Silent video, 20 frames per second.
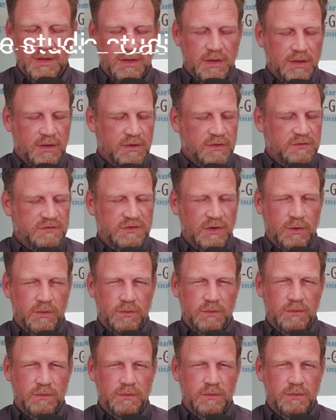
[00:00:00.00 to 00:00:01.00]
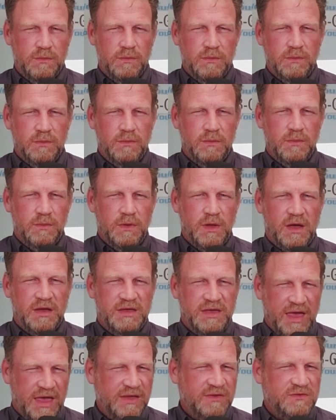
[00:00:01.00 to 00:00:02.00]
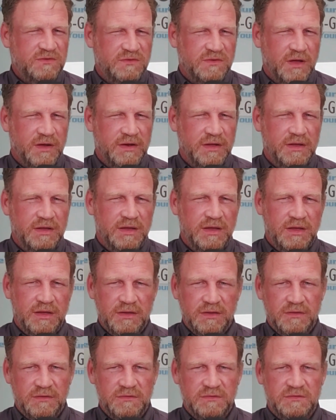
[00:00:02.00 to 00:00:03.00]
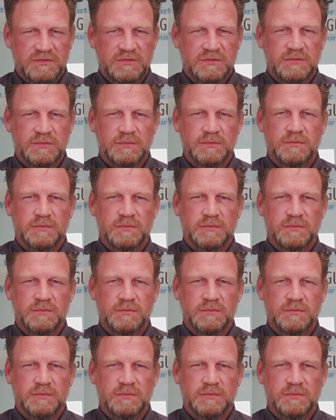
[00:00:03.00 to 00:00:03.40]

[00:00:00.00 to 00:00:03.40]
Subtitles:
So a case study is